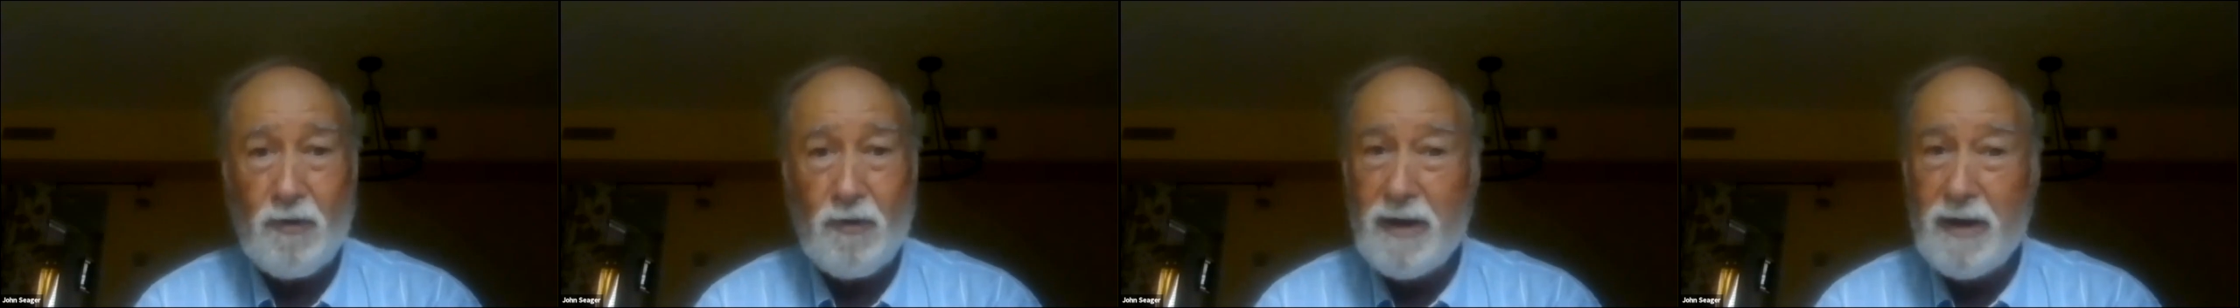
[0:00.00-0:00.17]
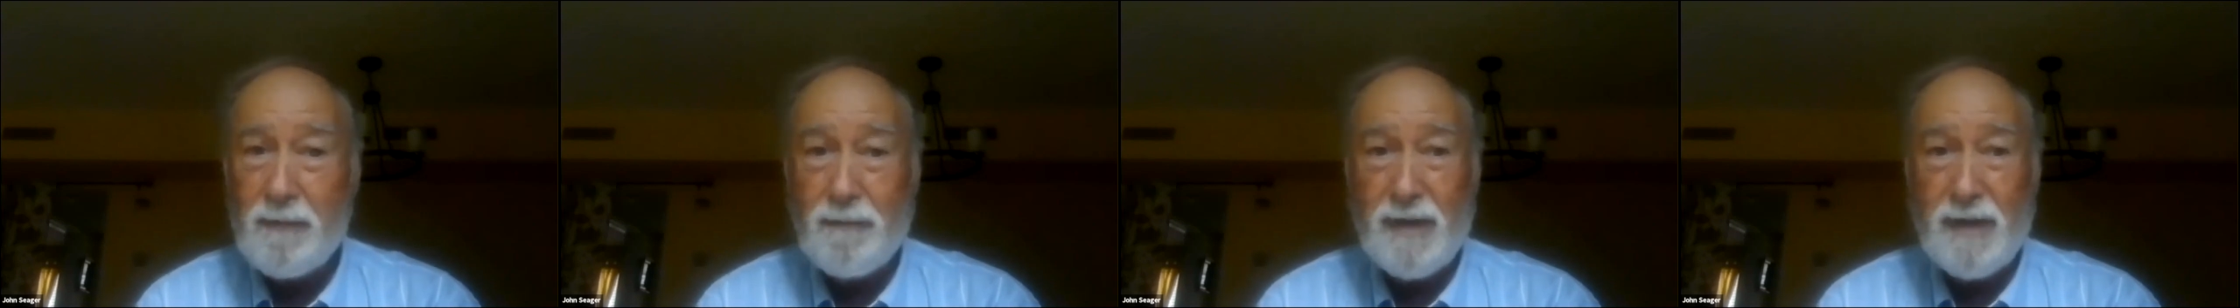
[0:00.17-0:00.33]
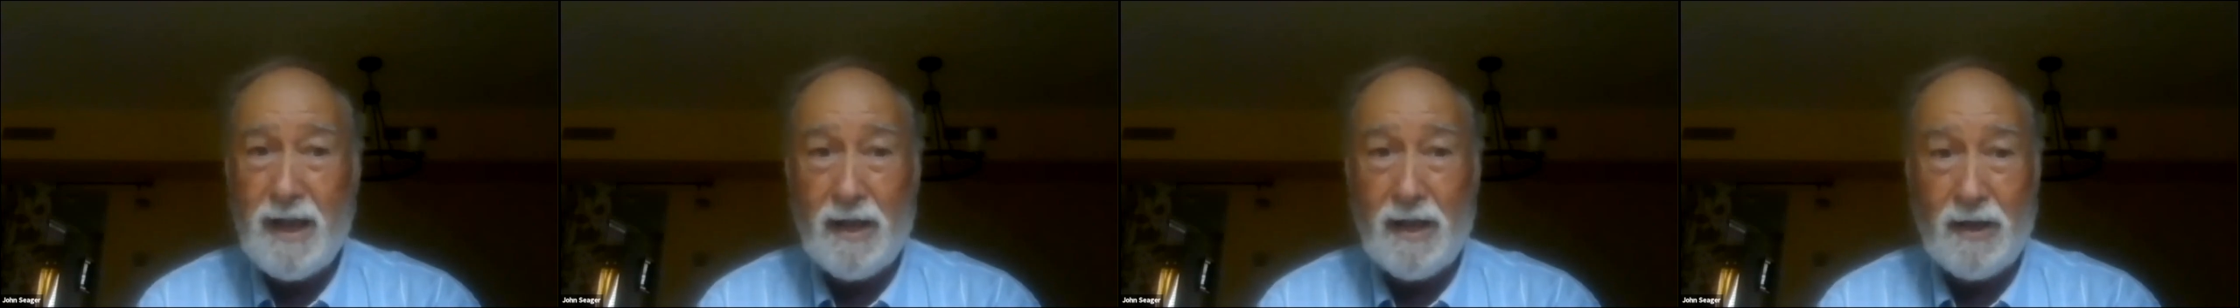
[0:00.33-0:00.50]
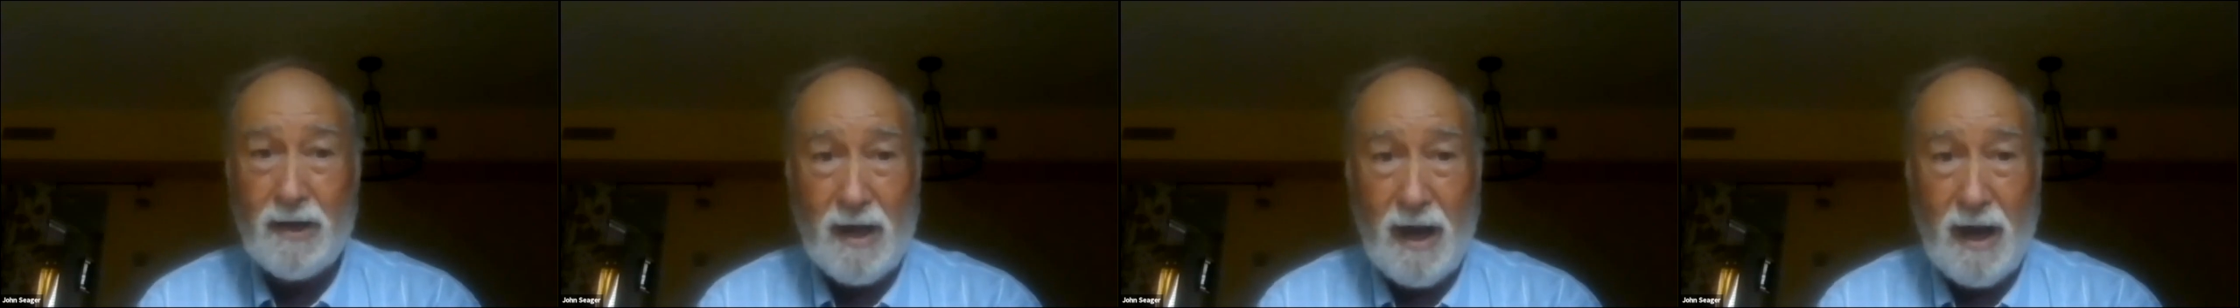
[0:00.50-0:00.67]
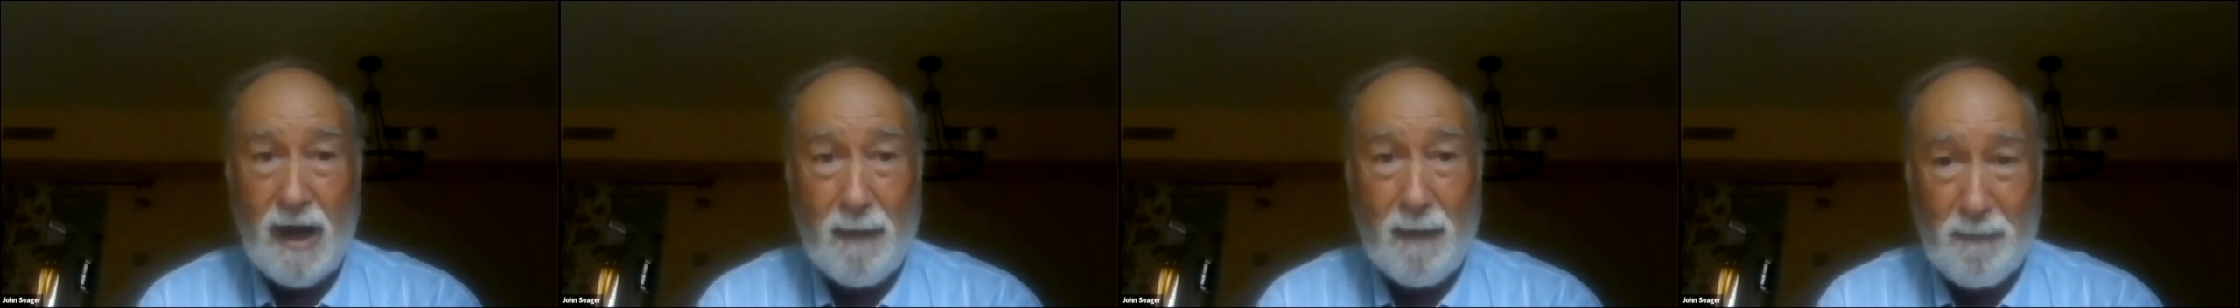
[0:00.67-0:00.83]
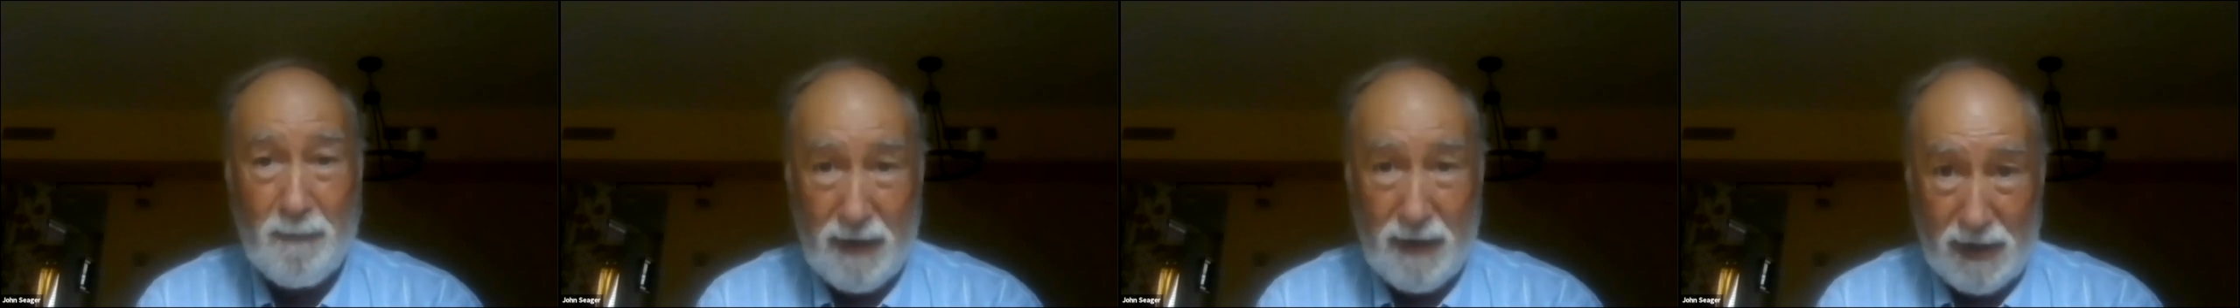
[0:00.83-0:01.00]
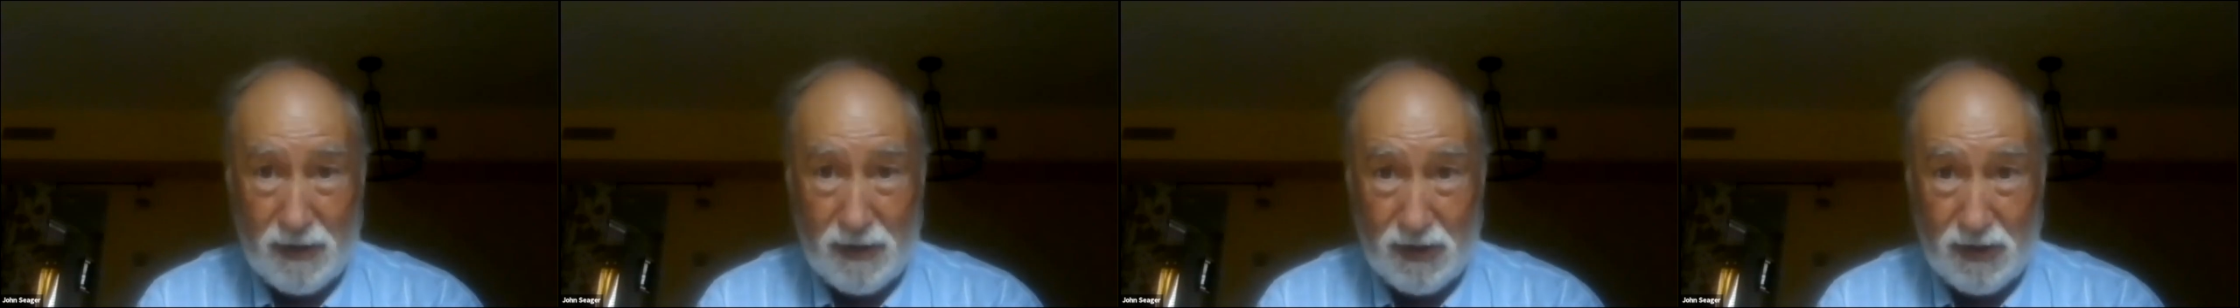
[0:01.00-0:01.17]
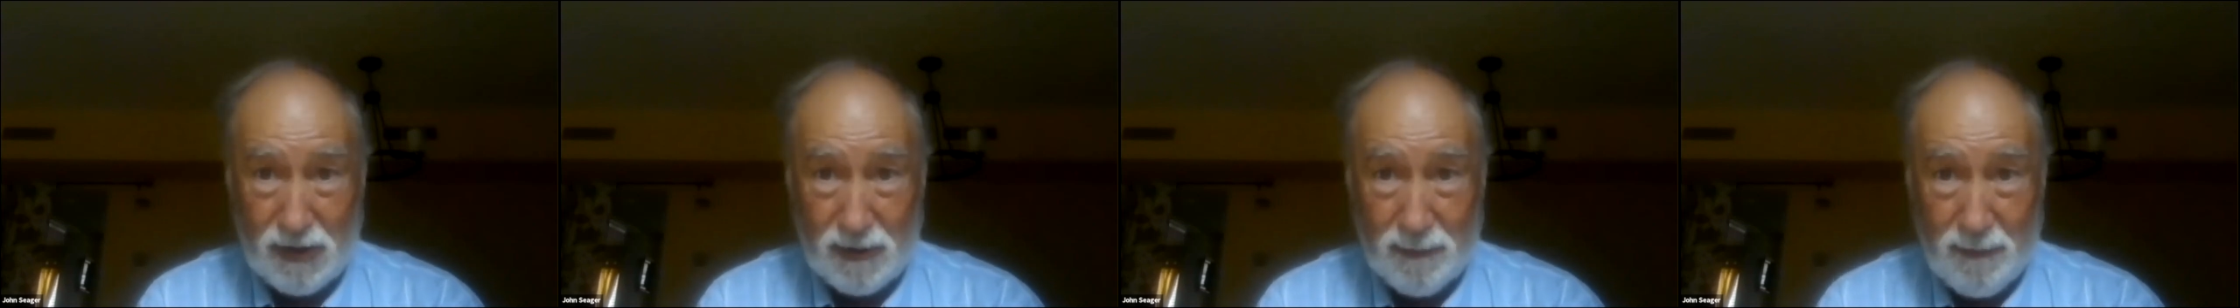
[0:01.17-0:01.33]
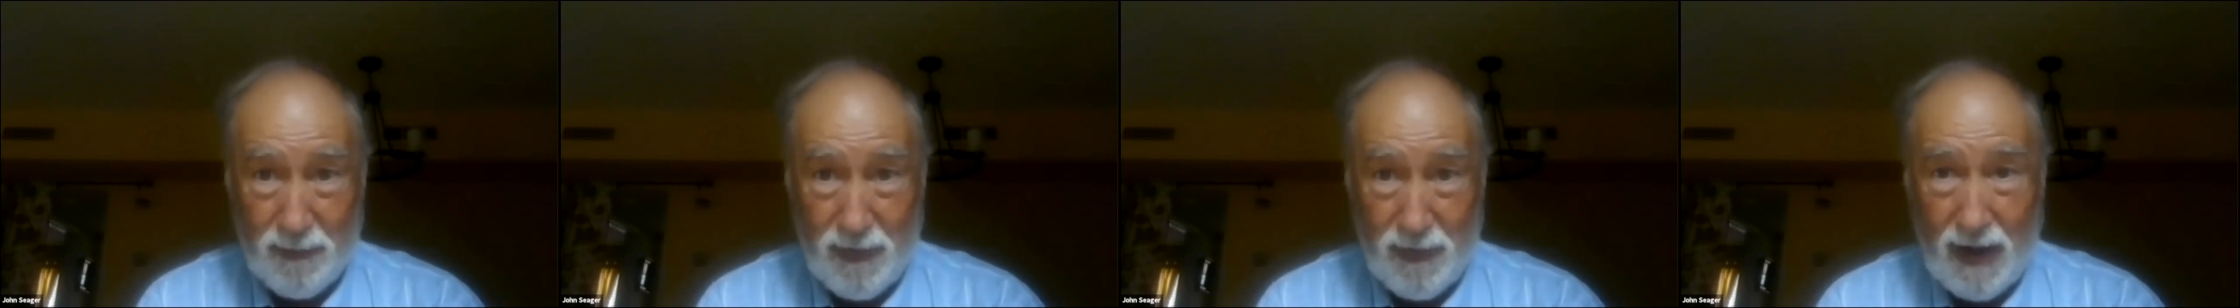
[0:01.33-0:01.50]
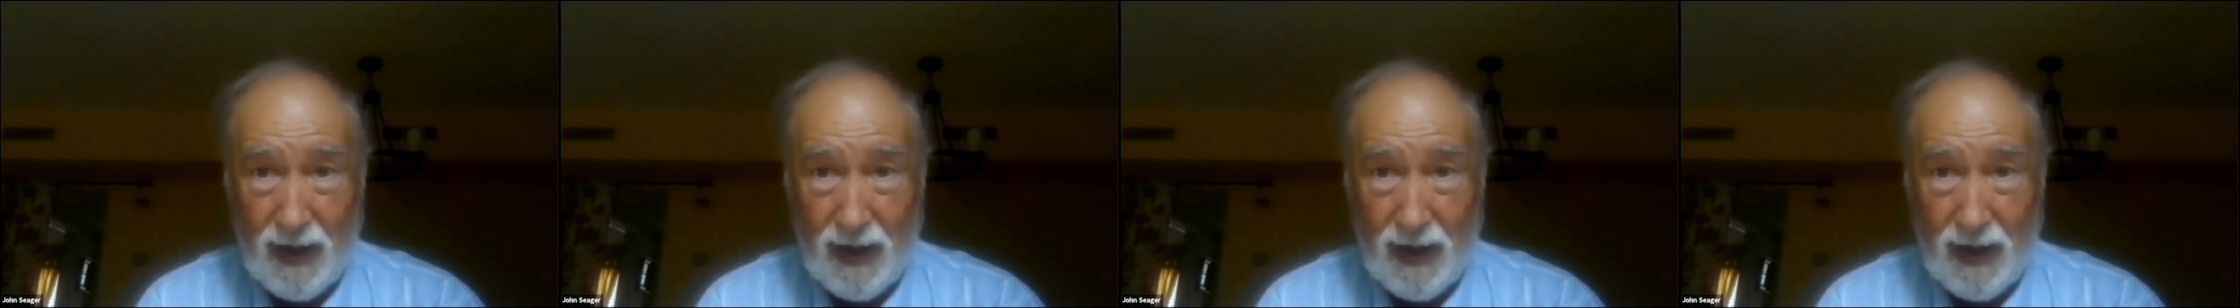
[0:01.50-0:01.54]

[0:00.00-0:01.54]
3 million copies